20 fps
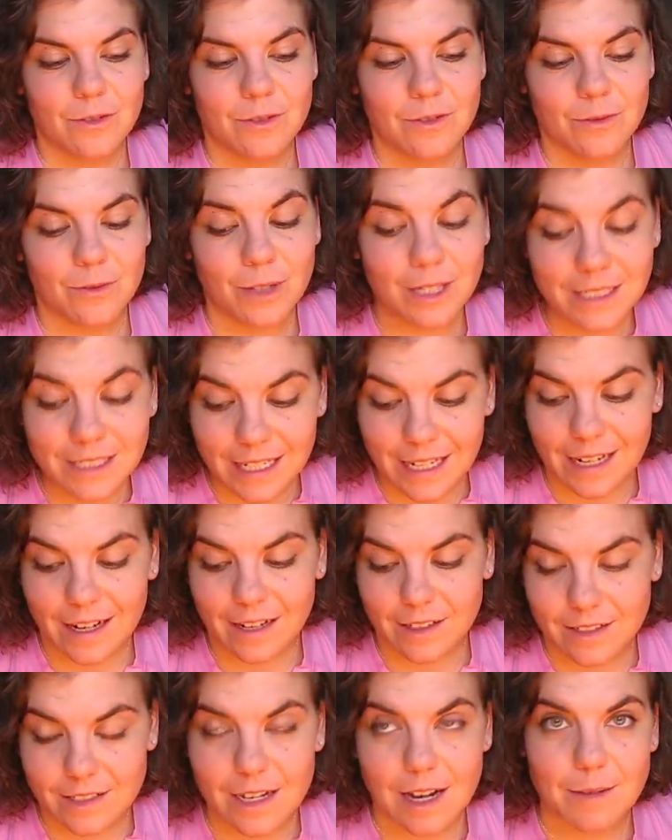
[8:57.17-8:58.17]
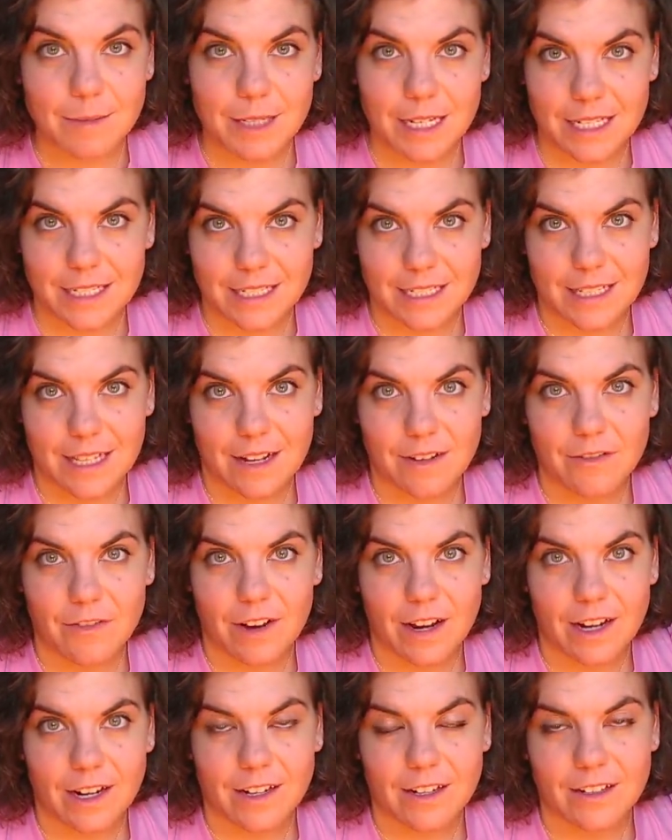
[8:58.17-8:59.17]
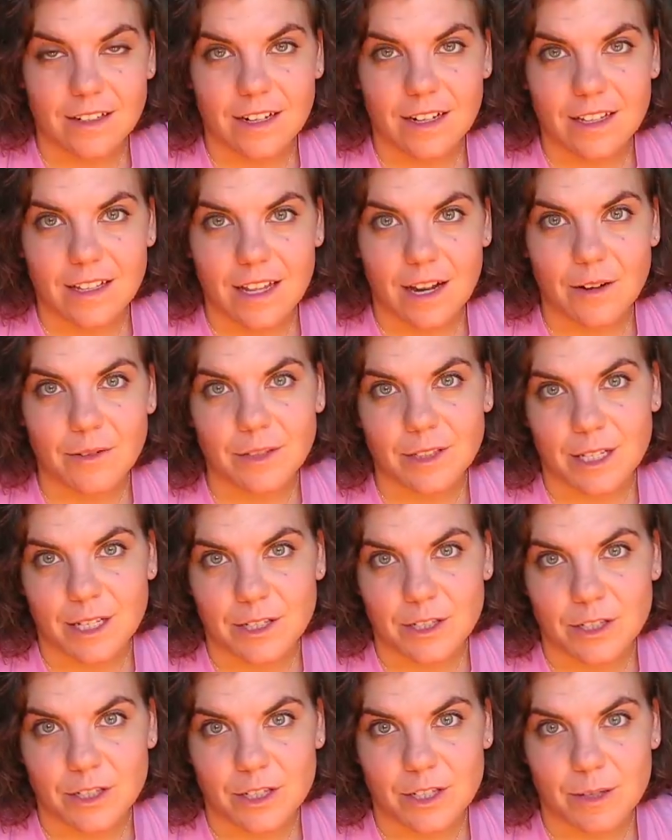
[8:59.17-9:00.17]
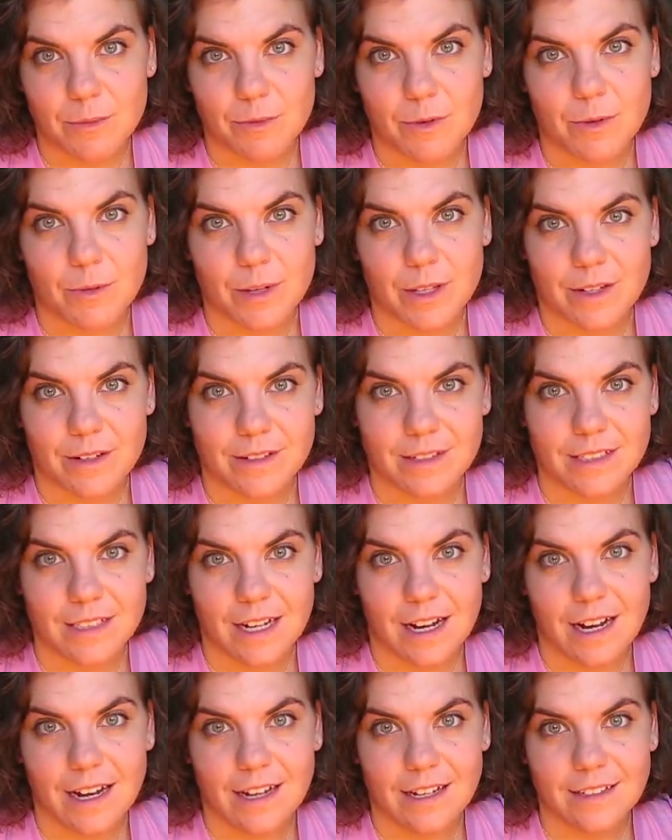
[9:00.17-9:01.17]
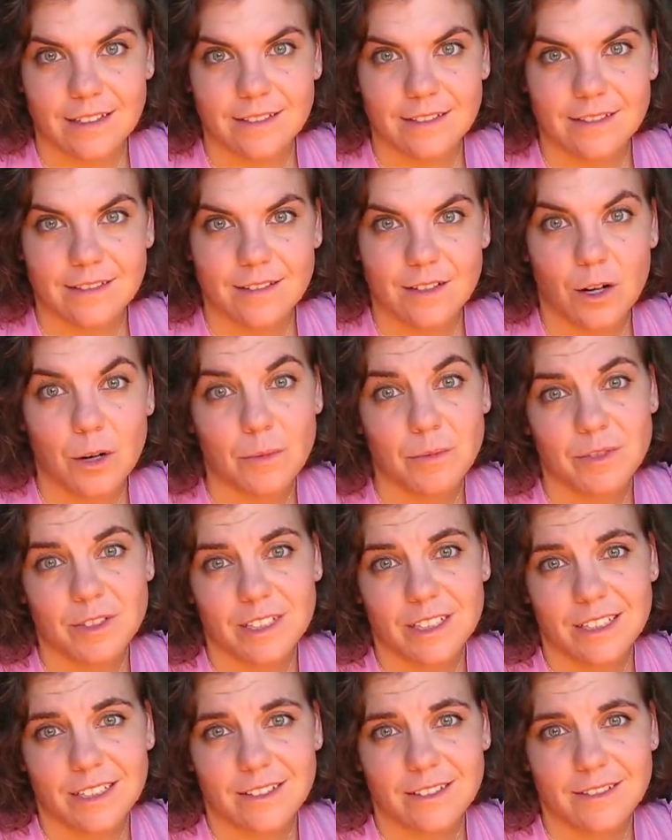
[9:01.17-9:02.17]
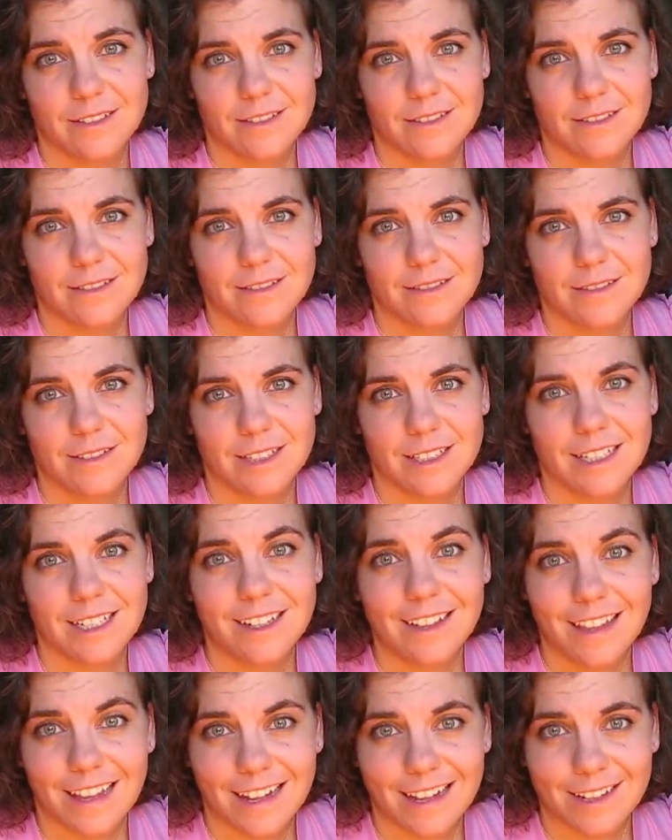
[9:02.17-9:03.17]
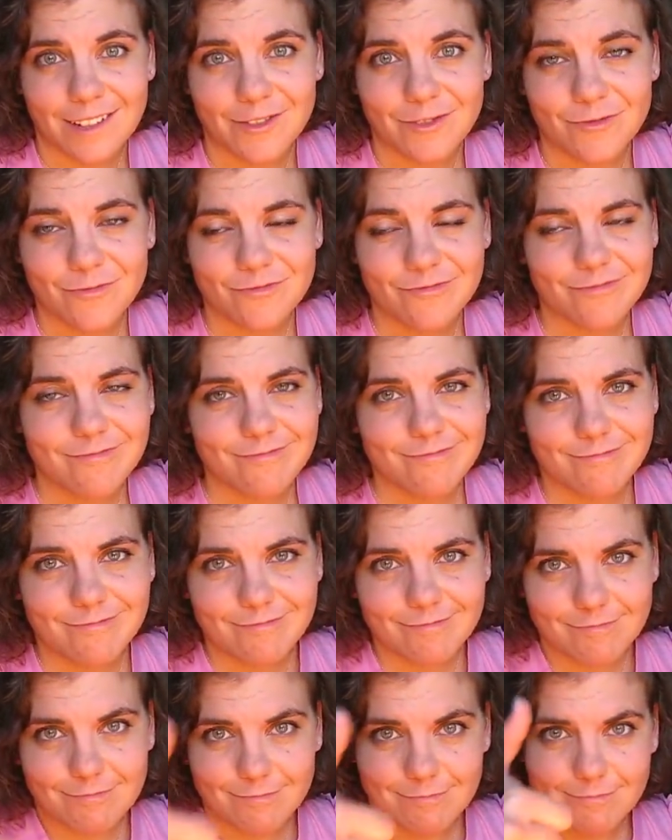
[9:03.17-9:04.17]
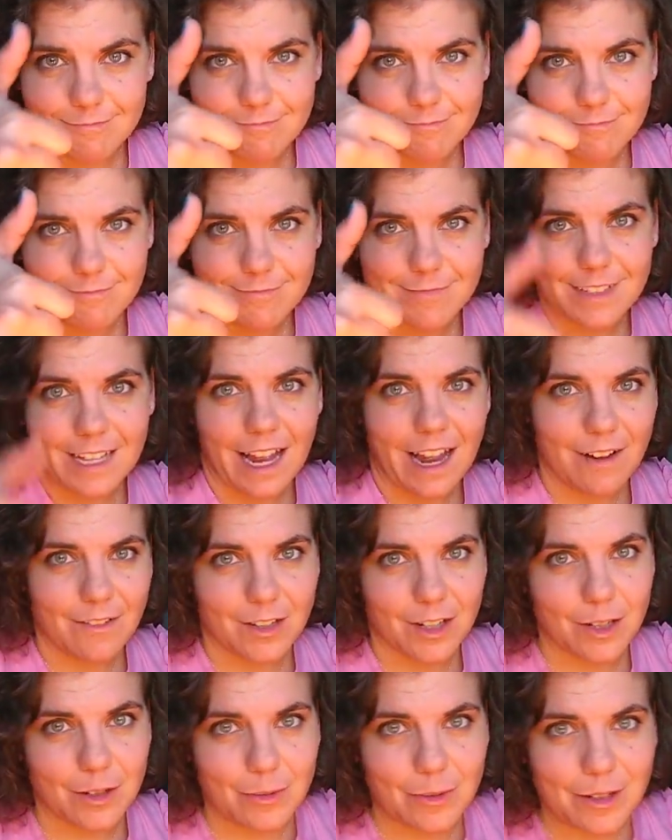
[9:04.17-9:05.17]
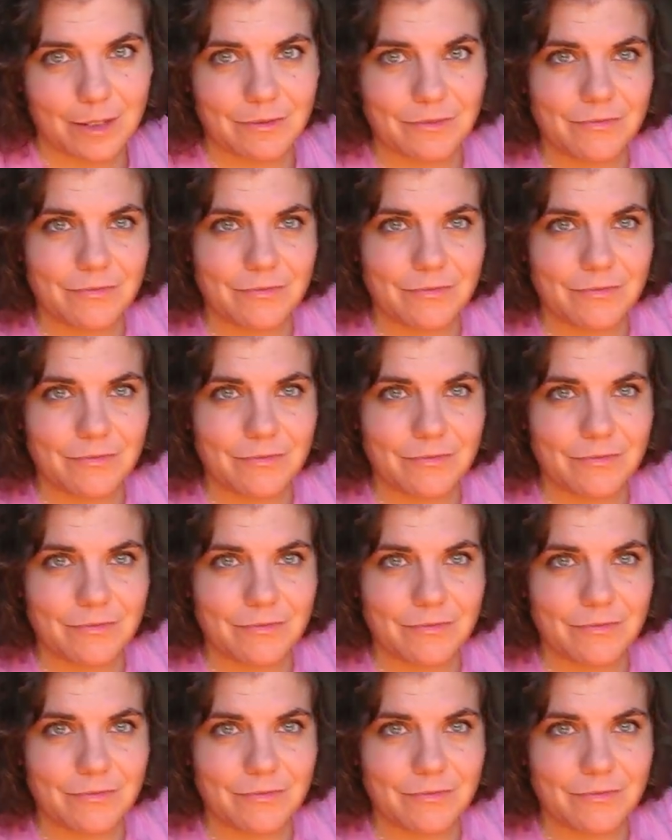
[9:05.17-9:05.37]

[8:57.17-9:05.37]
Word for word: One day I'll stop tending that fire, and that relationship will wither and die, hopefully. Until then, have a good one.